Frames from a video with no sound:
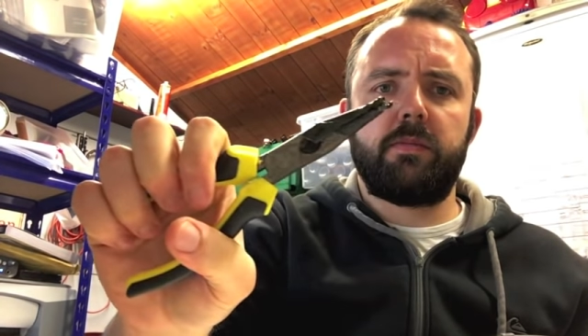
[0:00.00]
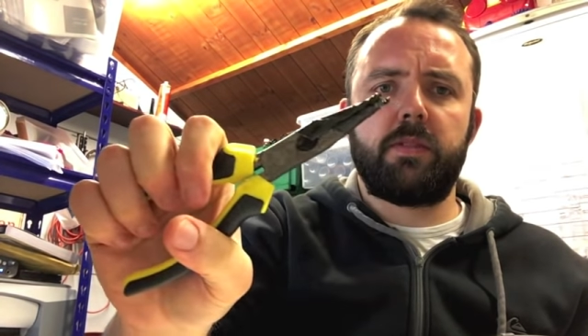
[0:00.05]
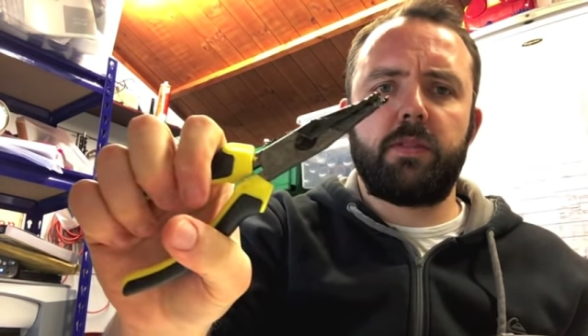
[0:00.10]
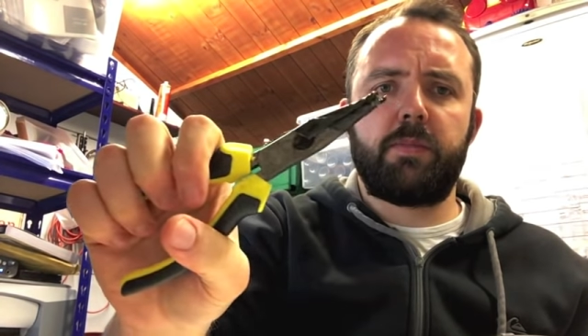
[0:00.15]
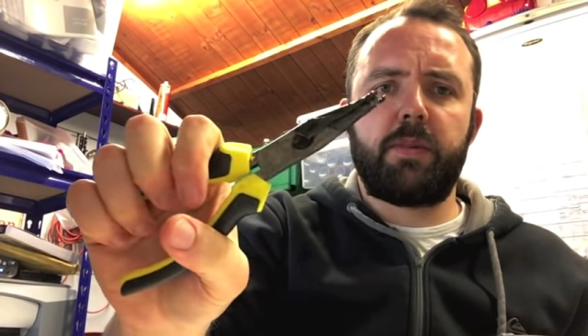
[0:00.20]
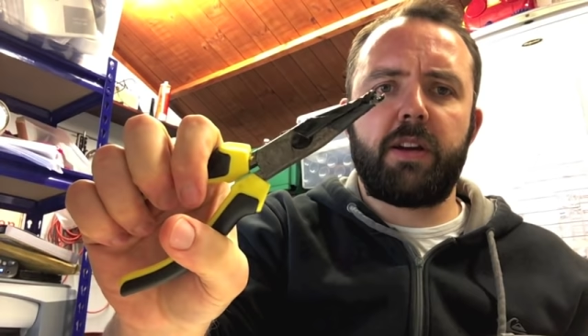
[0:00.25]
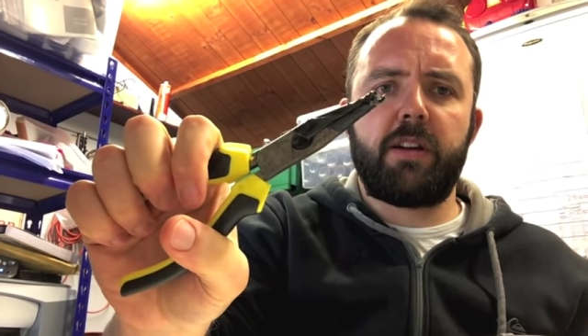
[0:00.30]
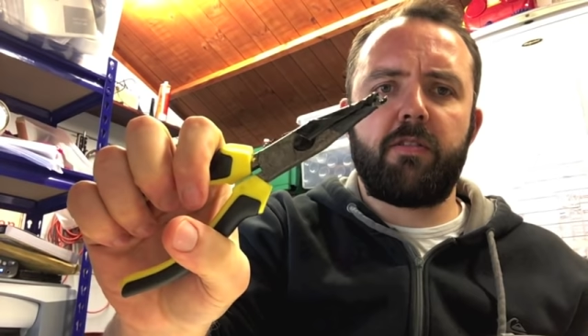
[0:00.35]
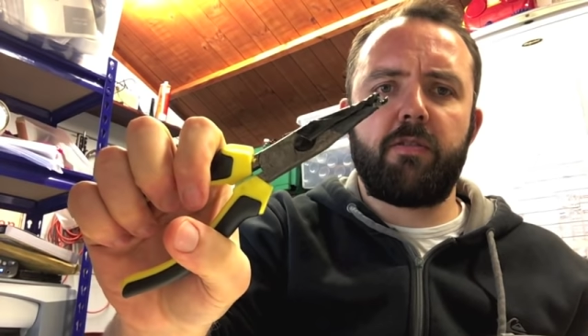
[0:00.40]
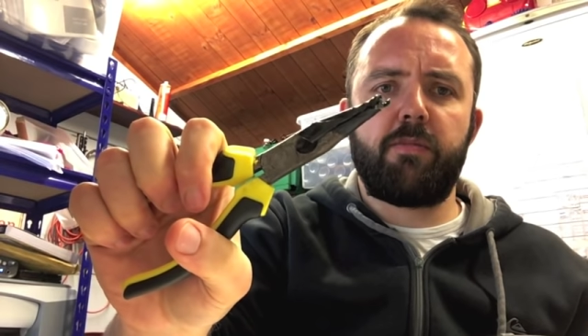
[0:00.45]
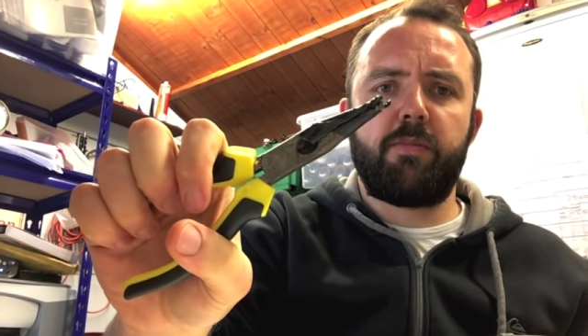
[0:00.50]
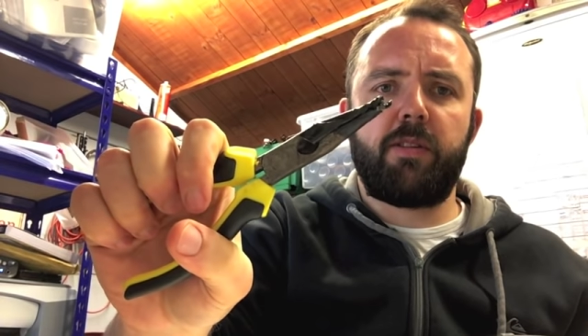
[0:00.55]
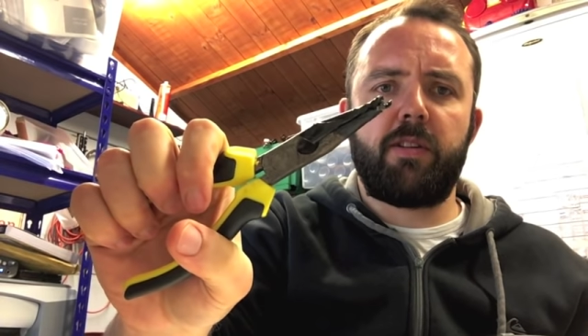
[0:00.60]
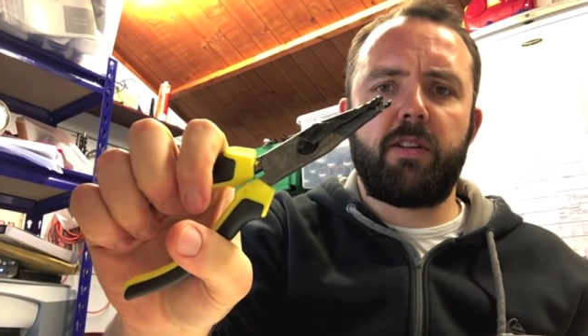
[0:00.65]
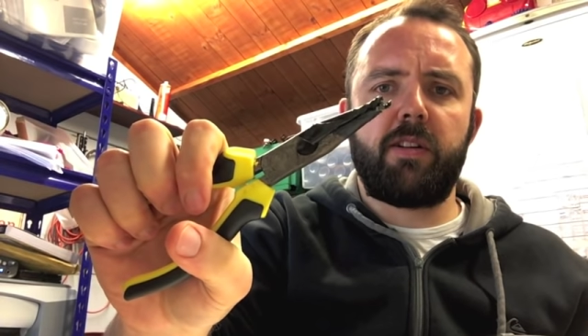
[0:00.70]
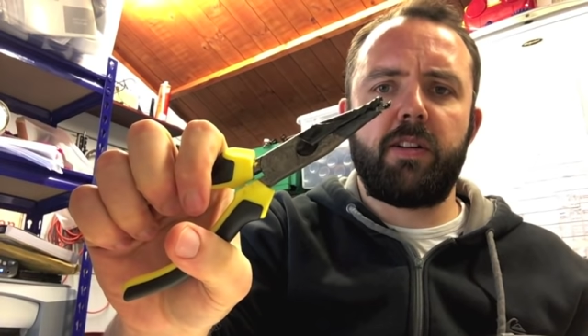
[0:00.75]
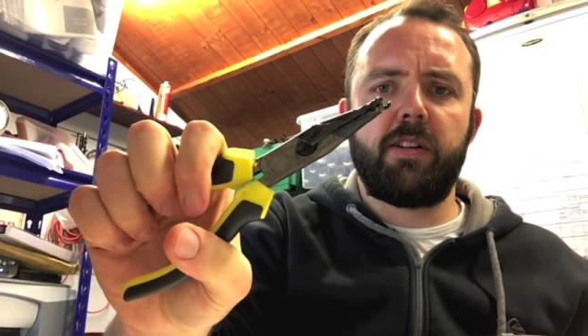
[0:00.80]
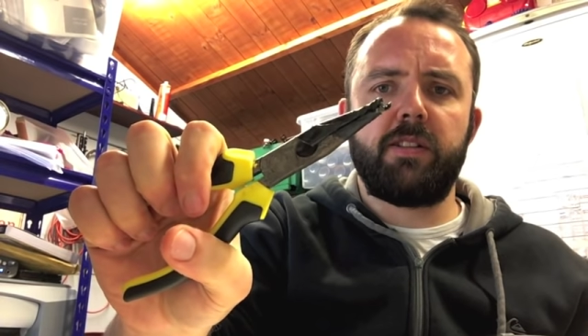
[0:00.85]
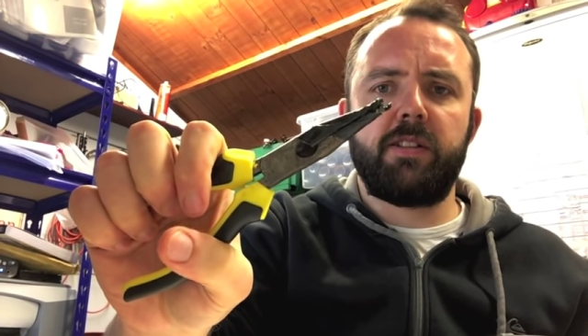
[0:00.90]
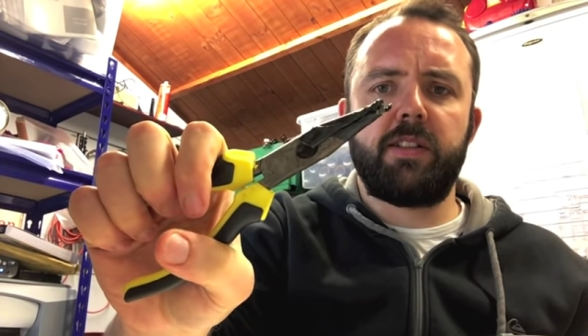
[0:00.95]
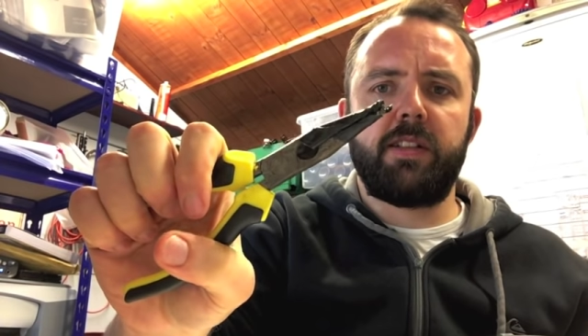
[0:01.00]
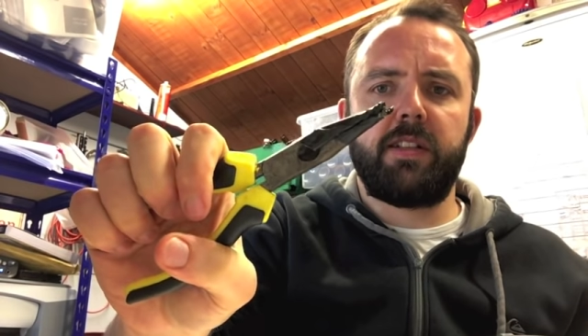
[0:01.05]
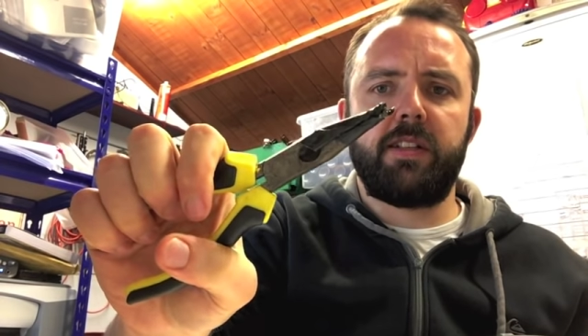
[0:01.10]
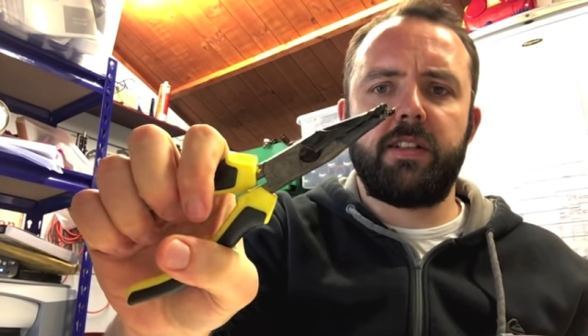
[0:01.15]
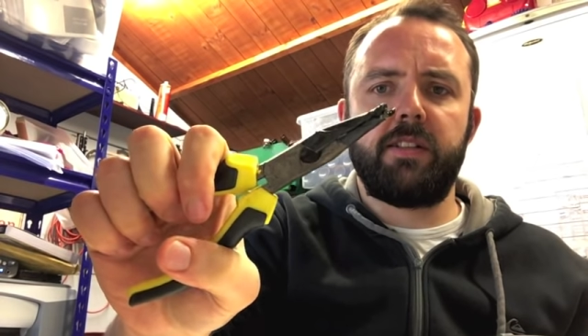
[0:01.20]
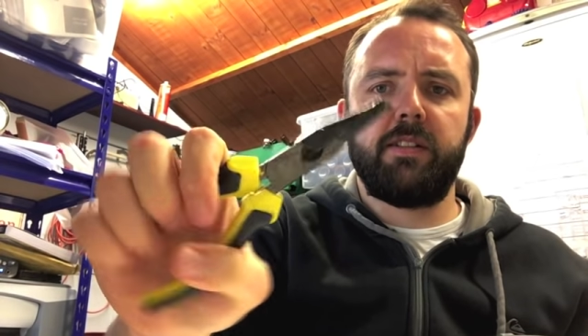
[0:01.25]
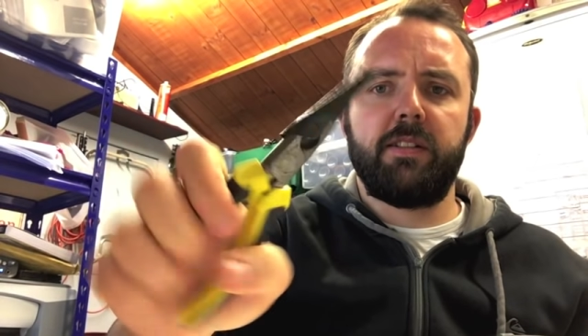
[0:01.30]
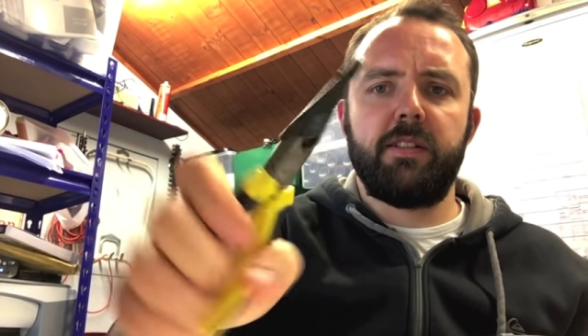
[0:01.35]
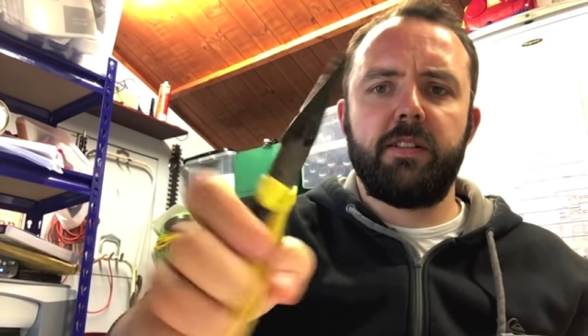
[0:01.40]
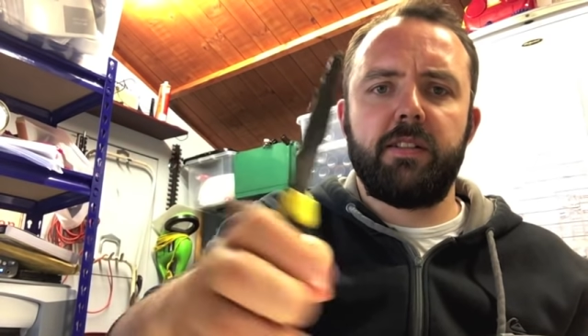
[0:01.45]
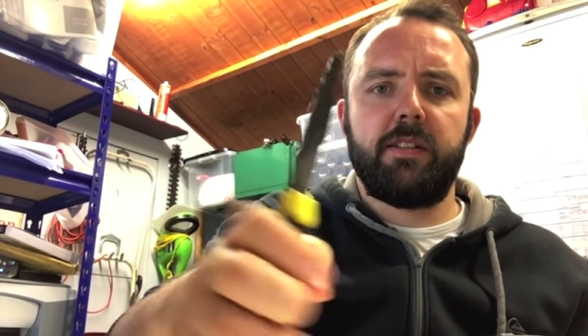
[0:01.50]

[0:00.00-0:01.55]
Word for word: a pair of pliers here.